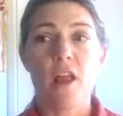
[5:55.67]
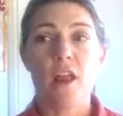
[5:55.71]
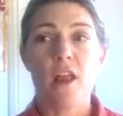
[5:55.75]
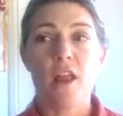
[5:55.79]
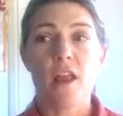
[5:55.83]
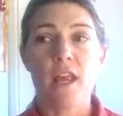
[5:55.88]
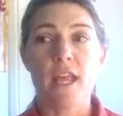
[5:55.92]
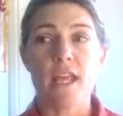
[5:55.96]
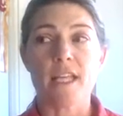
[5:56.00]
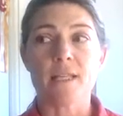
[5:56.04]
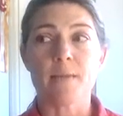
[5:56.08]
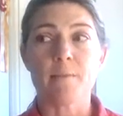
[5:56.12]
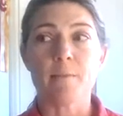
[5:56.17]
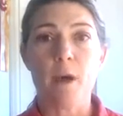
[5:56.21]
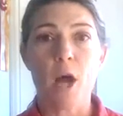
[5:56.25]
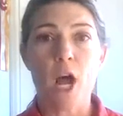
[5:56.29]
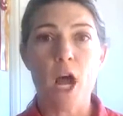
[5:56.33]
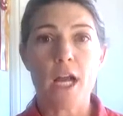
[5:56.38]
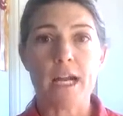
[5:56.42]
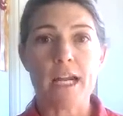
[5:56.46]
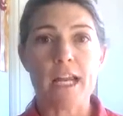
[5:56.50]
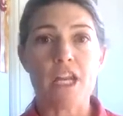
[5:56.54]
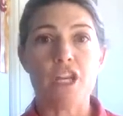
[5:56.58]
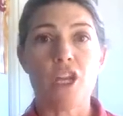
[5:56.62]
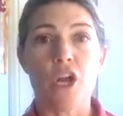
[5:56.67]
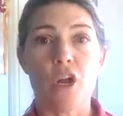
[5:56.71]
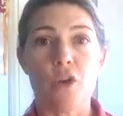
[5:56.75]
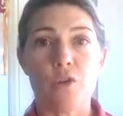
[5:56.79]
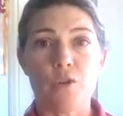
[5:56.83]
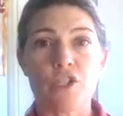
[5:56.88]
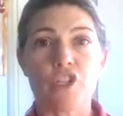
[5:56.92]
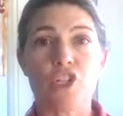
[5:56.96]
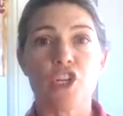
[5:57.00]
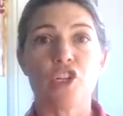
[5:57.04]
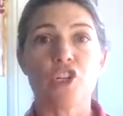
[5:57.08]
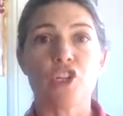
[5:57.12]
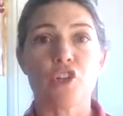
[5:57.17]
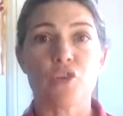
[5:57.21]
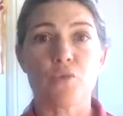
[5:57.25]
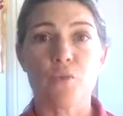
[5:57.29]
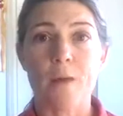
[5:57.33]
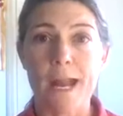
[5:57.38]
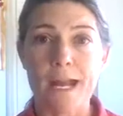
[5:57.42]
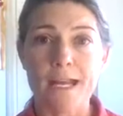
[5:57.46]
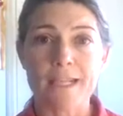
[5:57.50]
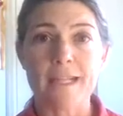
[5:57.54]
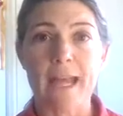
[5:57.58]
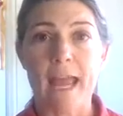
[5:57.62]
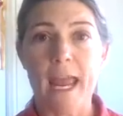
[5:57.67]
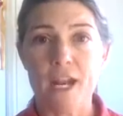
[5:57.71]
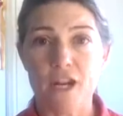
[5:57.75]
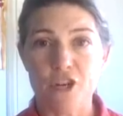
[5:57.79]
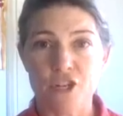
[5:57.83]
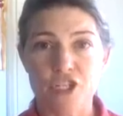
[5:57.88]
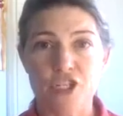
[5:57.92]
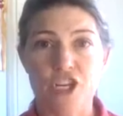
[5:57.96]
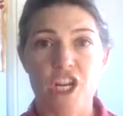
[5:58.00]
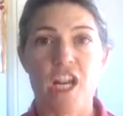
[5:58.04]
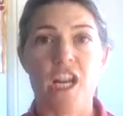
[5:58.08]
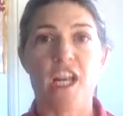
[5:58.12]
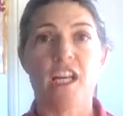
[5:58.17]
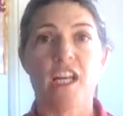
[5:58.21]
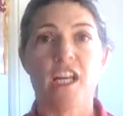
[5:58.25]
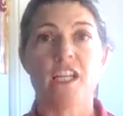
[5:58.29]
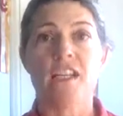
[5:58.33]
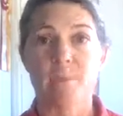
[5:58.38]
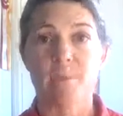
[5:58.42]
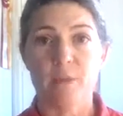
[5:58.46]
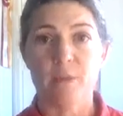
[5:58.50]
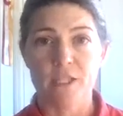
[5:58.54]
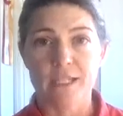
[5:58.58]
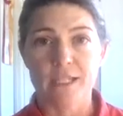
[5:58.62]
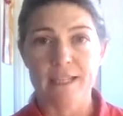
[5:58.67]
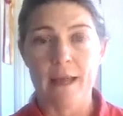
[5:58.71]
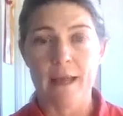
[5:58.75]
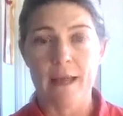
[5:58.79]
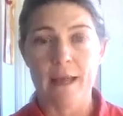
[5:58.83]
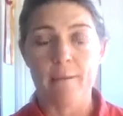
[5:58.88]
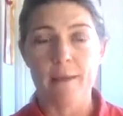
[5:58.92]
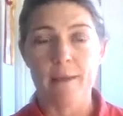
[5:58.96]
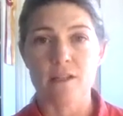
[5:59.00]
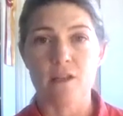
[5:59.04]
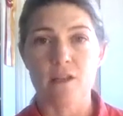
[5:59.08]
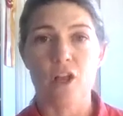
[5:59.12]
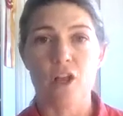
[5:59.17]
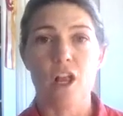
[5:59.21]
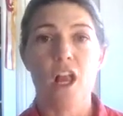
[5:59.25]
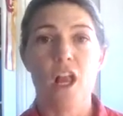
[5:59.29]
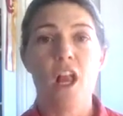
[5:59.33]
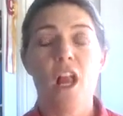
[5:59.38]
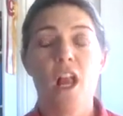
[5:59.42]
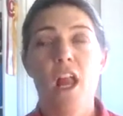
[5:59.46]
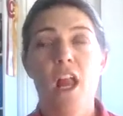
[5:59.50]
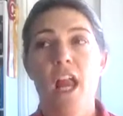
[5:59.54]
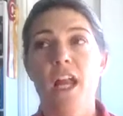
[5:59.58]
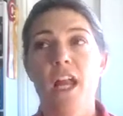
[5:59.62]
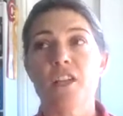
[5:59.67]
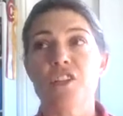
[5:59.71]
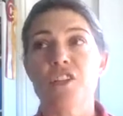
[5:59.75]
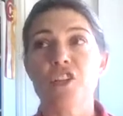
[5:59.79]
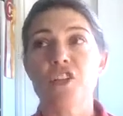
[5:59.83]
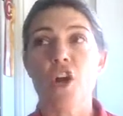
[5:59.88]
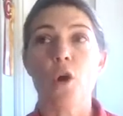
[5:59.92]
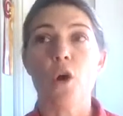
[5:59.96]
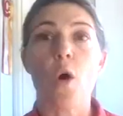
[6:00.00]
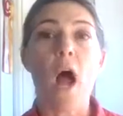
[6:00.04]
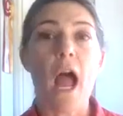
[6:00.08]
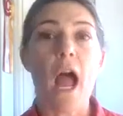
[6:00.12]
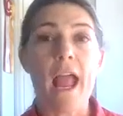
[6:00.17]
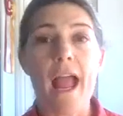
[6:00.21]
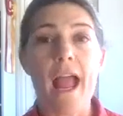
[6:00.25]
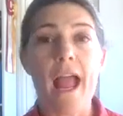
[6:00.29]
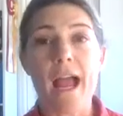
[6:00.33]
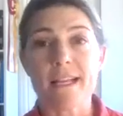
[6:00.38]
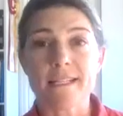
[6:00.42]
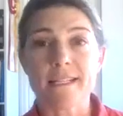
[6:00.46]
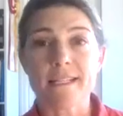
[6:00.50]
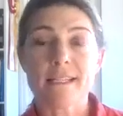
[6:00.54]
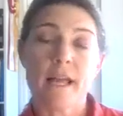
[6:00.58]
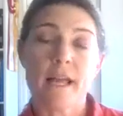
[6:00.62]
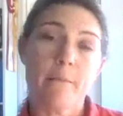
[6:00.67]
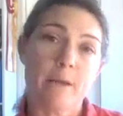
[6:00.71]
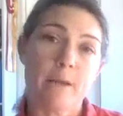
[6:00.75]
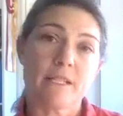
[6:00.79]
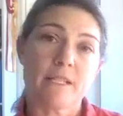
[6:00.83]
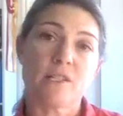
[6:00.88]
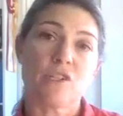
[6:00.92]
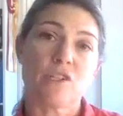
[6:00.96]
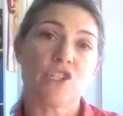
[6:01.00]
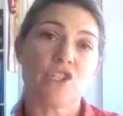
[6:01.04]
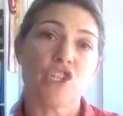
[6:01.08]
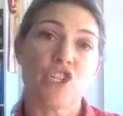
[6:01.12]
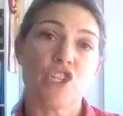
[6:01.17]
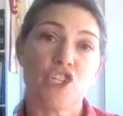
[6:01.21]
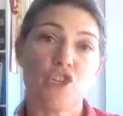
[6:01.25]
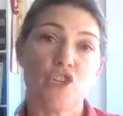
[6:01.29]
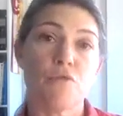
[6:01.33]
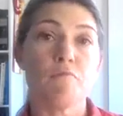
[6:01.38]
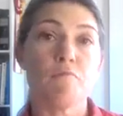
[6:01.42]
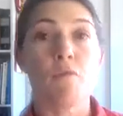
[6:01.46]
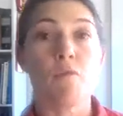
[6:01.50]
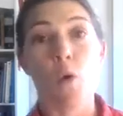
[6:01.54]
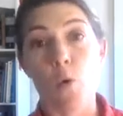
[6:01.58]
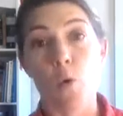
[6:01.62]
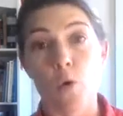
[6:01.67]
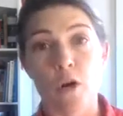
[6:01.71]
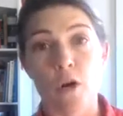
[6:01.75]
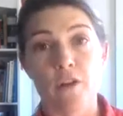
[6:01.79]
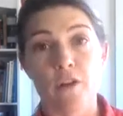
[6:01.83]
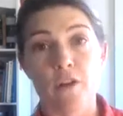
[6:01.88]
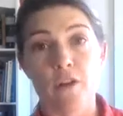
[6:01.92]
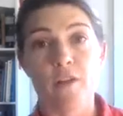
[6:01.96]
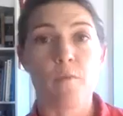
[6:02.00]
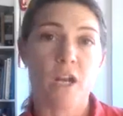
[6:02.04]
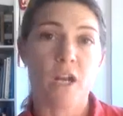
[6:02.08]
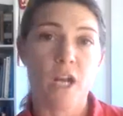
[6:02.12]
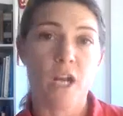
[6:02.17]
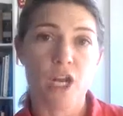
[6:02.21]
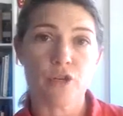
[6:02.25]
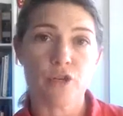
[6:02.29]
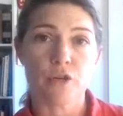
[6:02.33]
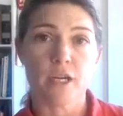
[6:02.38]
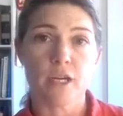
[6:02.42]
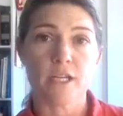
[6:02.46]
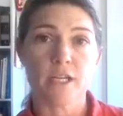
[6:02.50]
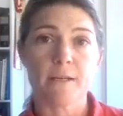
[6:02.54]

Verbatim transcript: its body knows to direct energy into building that muscle. And so I ask that muscle to do more than 100.